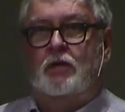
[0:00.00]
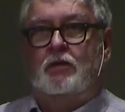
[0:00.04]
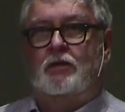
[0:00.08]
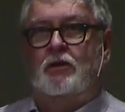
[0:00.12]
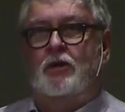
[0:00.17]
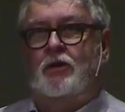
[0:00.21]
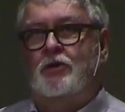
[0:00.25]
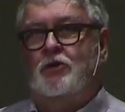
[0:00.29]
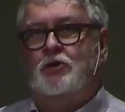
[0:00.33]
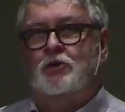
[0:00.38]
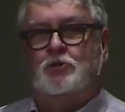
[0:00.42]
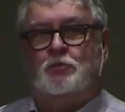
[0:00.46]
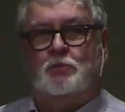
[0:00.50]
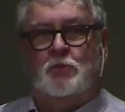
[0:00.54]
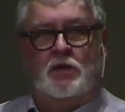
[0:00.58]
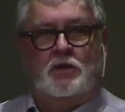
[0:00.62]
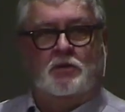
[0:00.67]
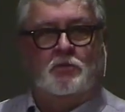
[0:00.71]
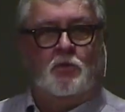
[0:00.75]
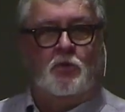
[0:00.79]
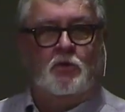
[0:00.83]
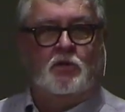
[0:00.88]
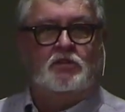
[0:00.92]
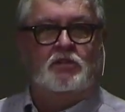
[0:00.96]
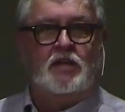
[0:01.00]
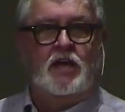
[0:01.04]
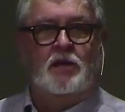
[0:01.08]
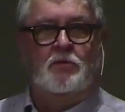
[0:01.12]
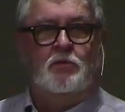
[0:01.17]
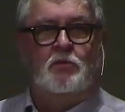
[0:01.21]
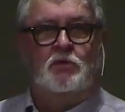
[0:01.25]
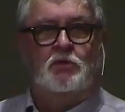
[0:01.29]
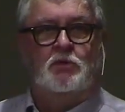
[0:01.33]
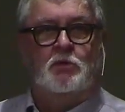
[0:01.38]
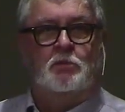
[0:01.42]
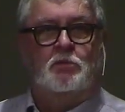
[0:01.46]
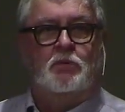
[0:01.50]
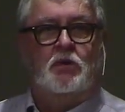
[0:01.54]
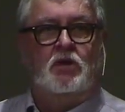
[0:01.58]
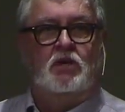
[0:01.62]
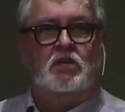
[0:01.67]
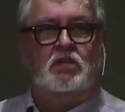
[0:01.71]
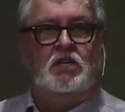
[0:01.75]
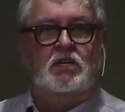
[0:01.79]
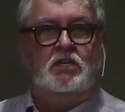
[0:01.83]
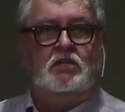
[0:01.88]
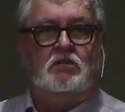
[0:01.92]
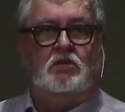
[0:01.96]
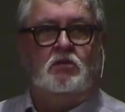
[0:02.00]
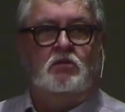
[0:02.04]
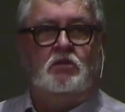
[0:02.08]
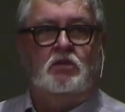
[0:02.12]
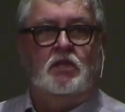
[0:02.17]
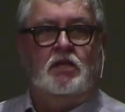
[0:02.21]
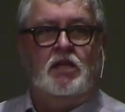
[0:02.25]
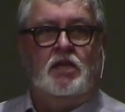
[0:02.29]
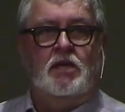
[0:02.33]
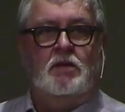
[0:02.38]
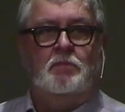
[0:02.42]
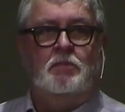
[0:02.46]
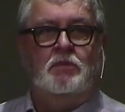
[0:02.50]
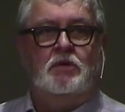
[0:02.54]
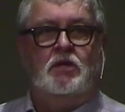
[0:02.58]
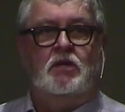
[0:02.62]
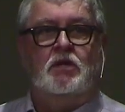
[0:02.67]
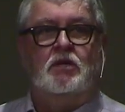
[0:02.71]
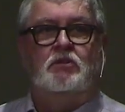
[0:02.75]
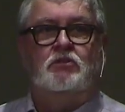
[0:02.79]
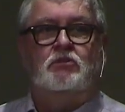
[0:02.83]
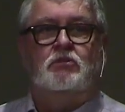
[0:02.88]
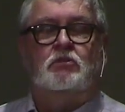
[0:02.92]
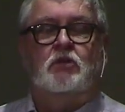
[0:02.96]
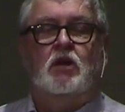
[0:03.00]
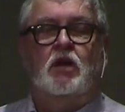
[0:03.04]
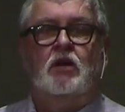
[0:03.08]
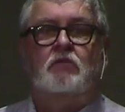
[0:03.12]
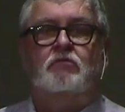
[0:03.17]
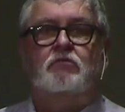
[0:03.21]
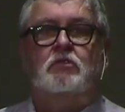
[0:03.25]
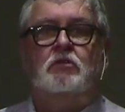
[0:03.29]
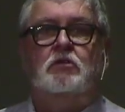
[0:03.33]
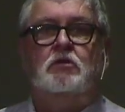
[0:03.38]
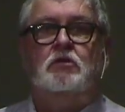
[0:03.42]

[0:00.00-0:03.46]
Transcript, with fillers: are you spending more time with the police or the ambulance driver?